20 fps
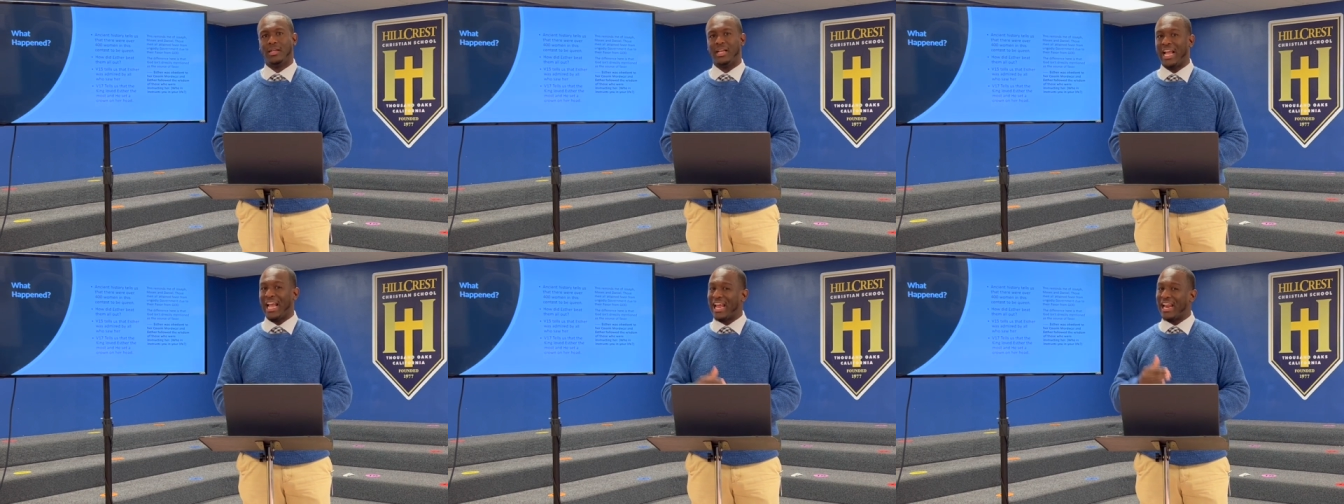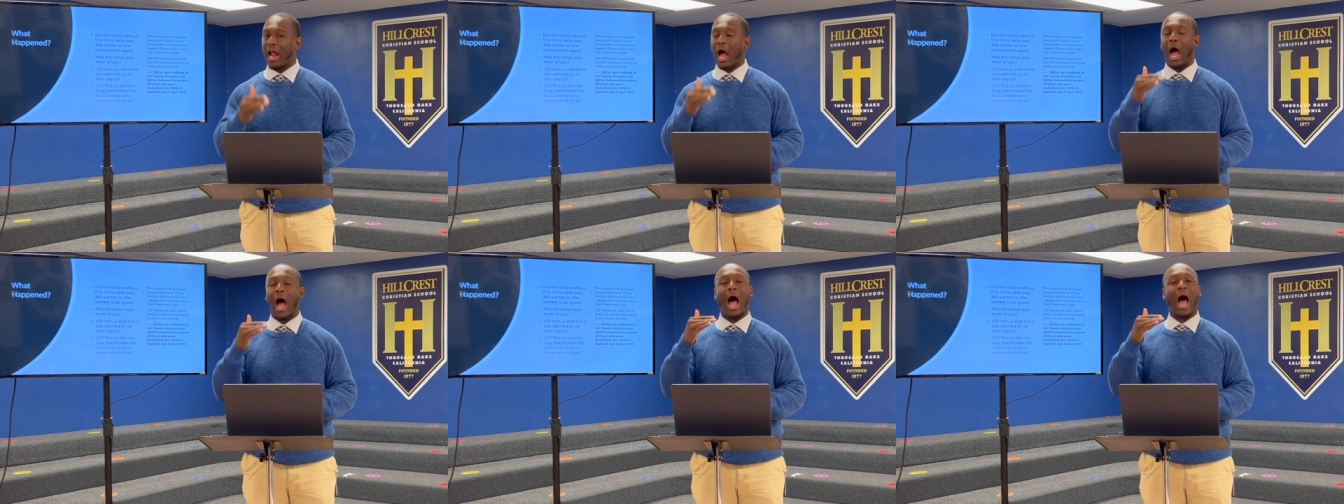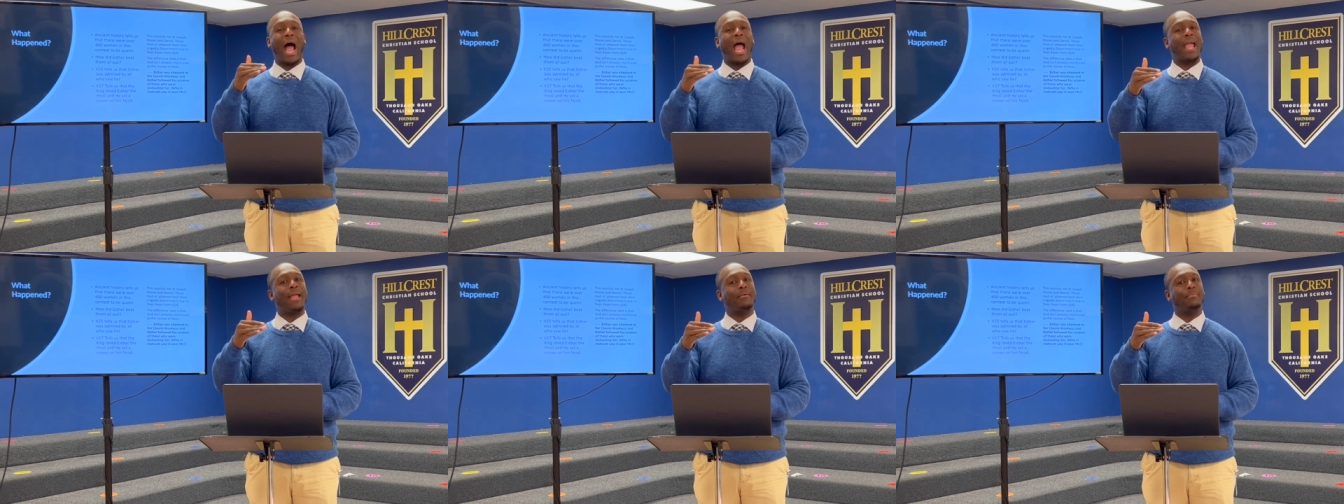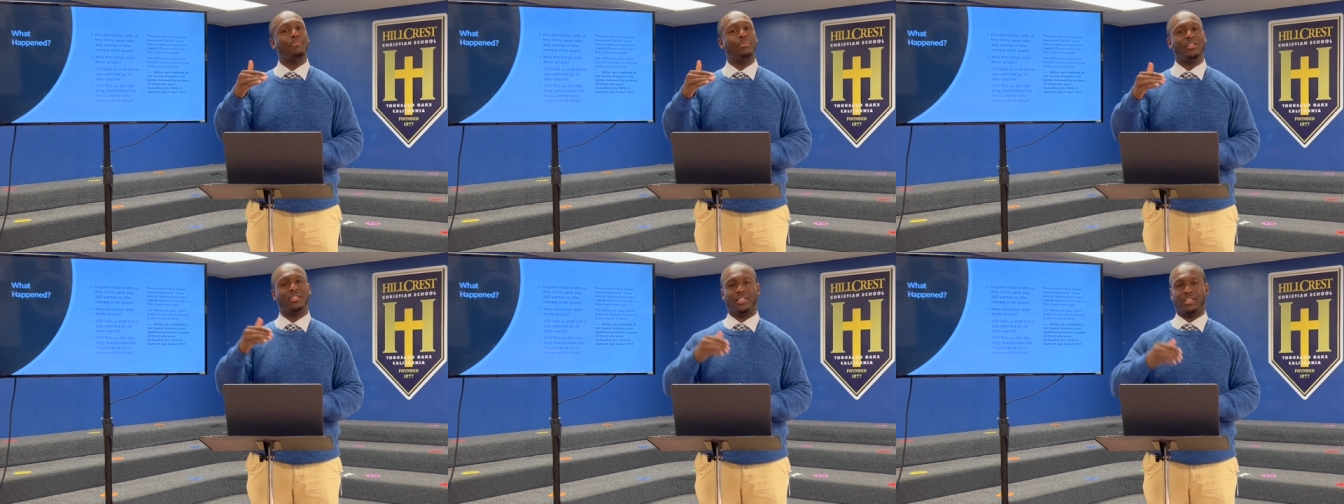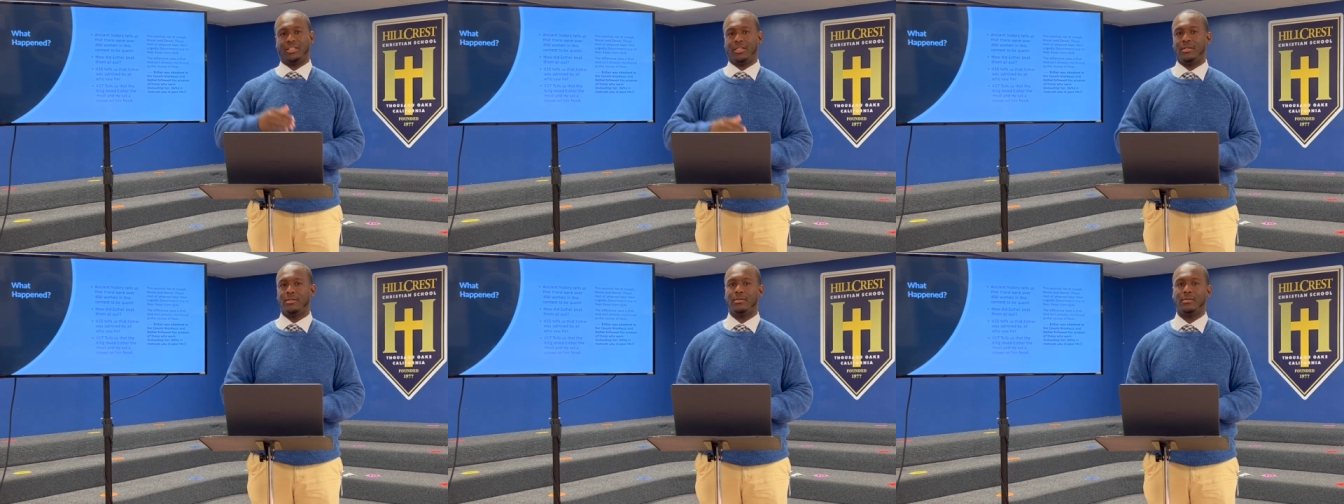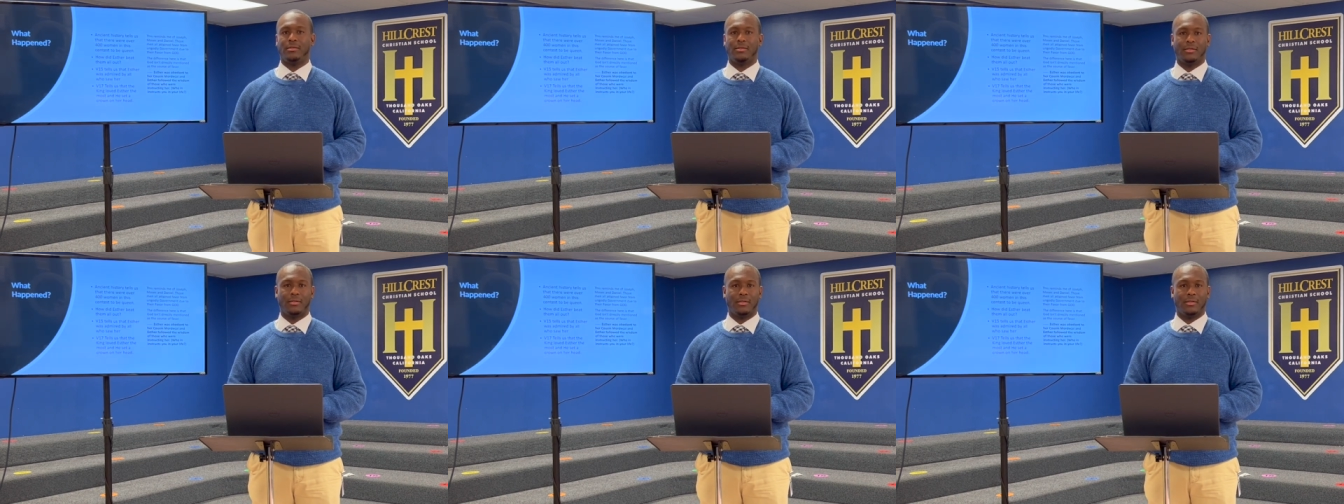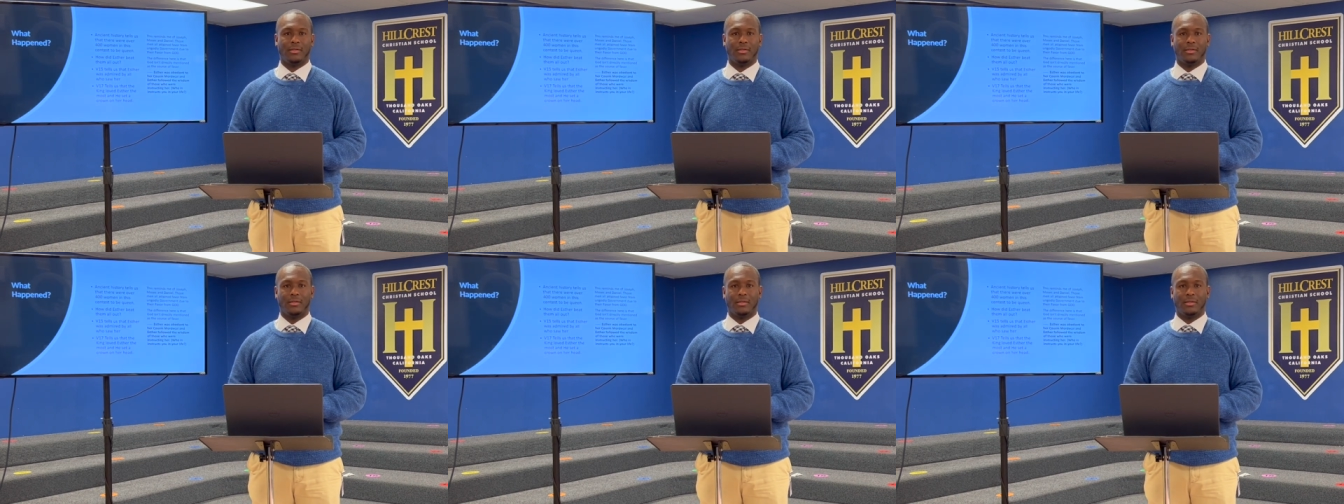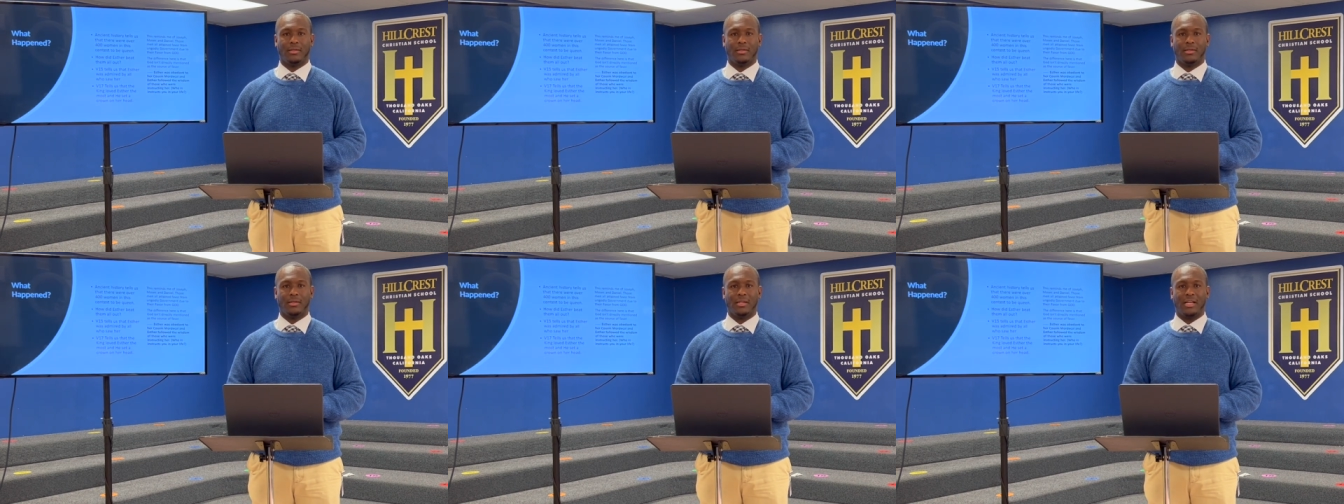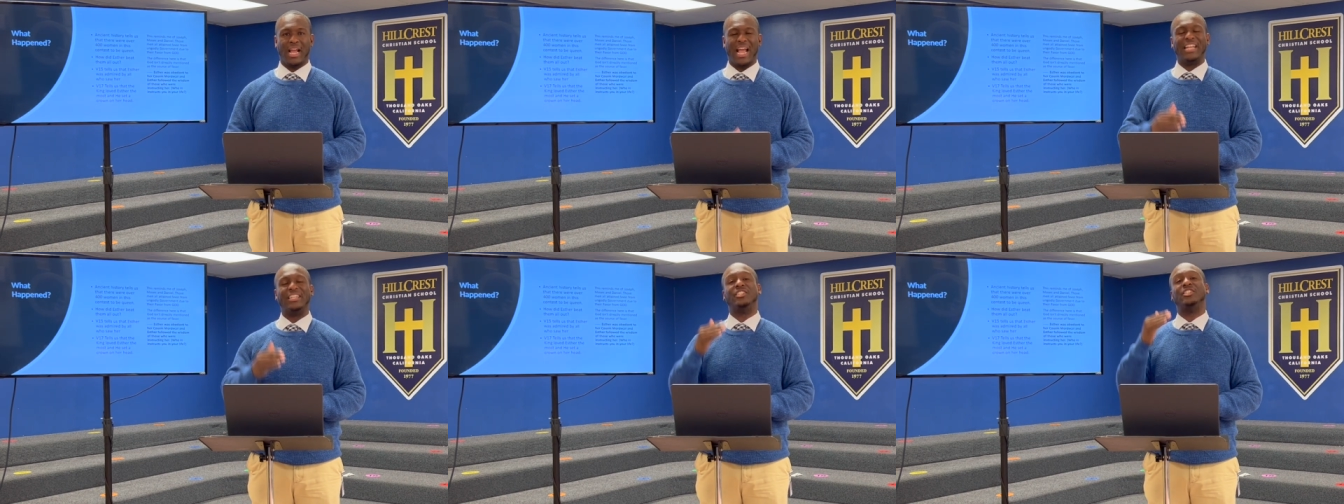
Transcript: in a high position and